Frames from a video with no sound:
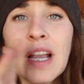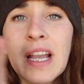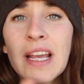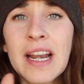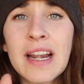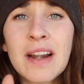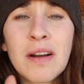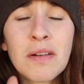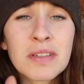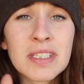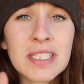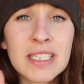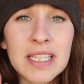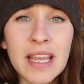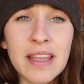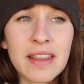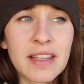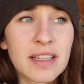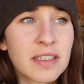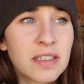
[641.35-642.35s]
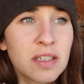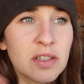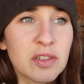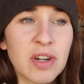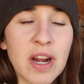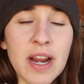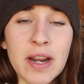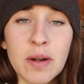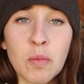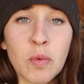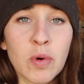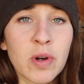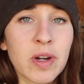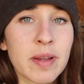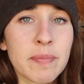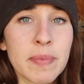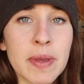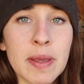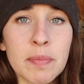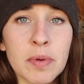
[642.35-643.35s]
And I don't say this to try and
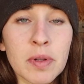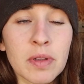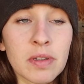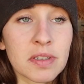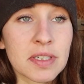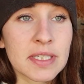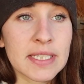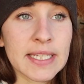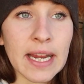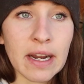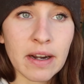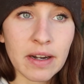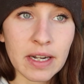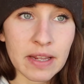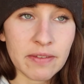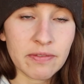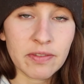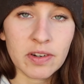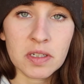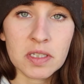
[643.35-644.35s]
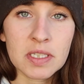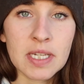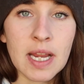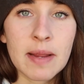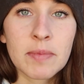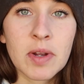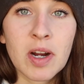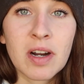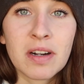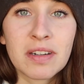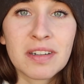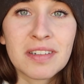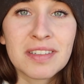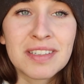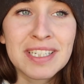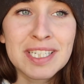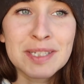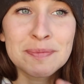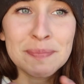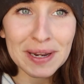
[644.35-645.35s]
worry people or scare any first-time
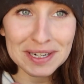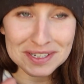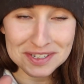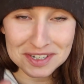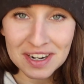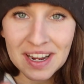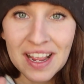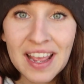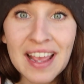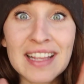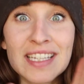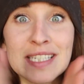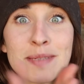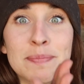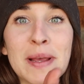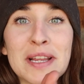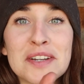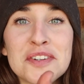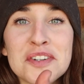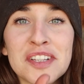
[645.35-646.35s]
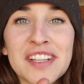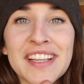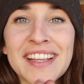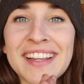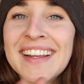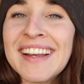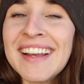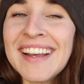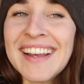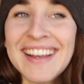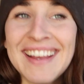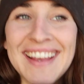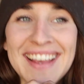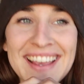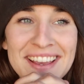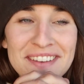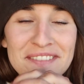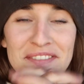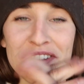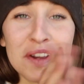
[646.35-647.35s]
gardeners, especially
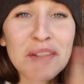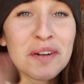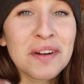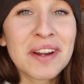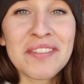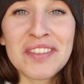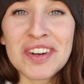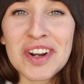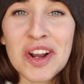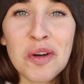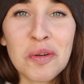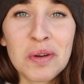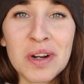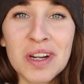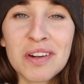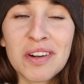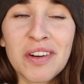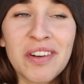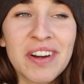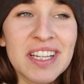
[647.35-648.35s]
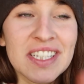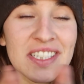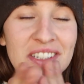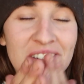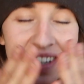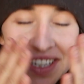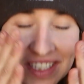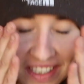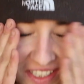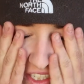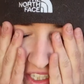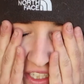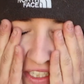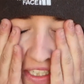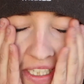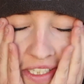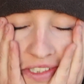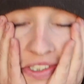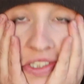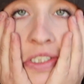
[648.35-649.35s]
if you don't even know what a growing zone is.
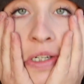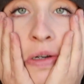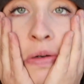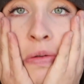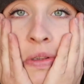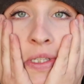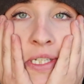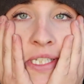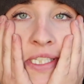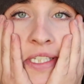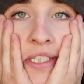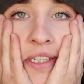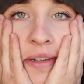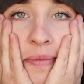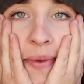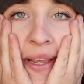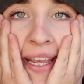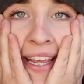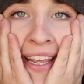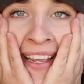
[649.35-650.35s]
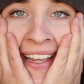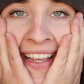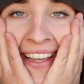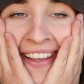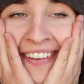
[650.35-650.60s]
Goodness, don't listen to me.